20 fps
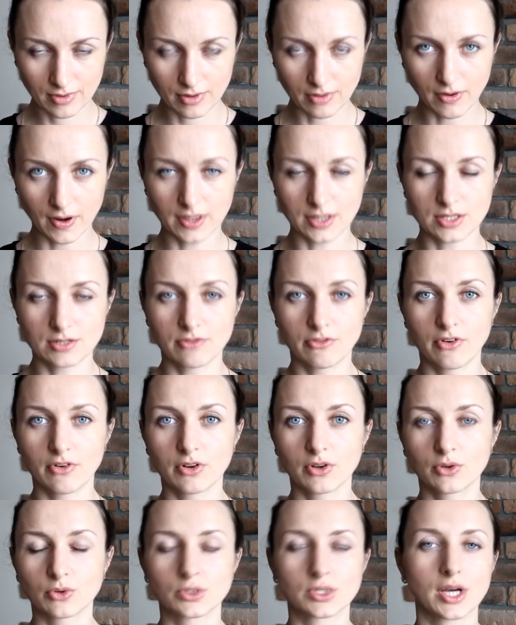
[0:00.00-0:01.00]
Right,
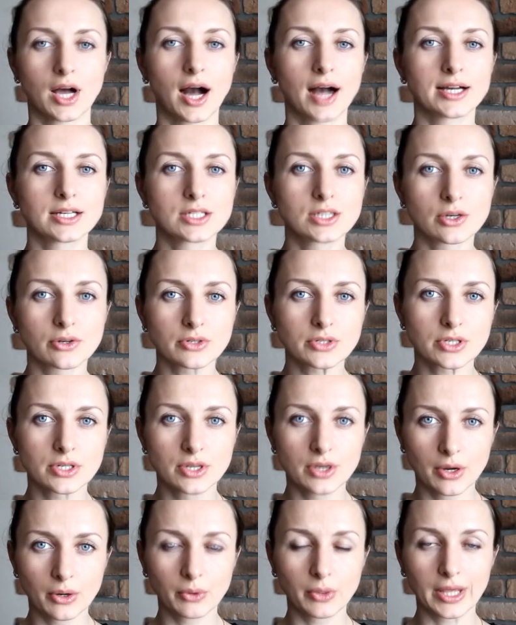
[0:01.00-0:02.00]
very good. I don't
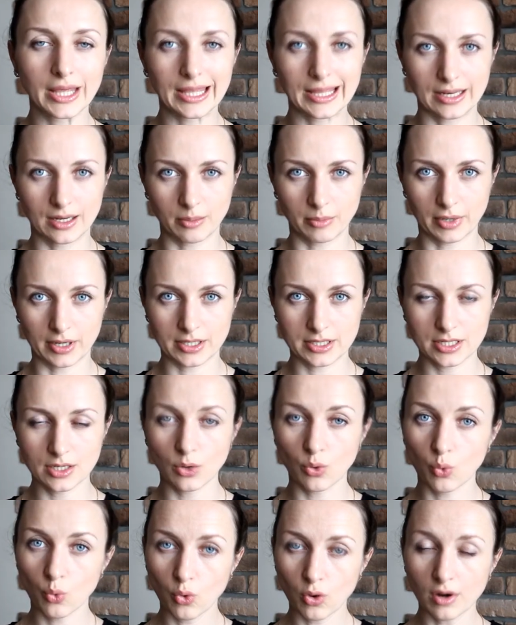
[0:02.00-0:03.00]
know
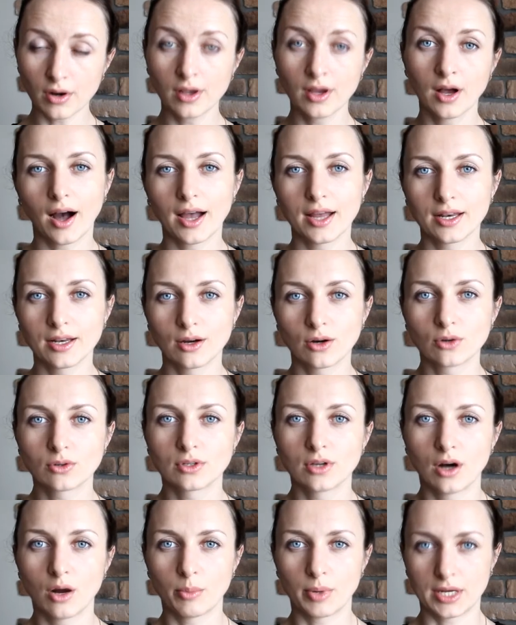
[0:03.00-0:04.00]
anybody or I know
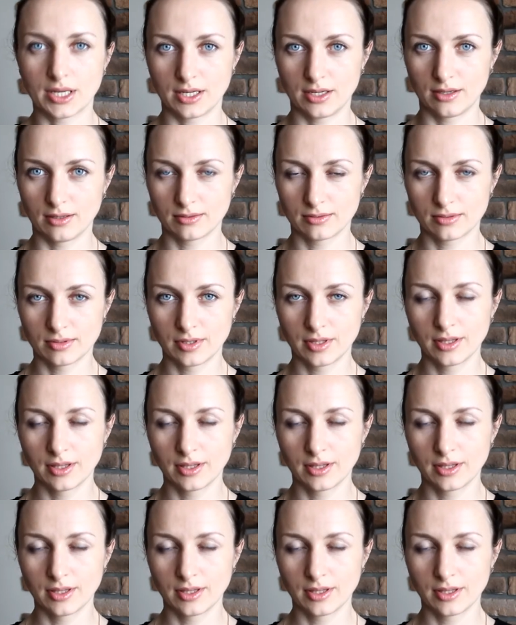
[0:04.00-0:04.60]
nobody.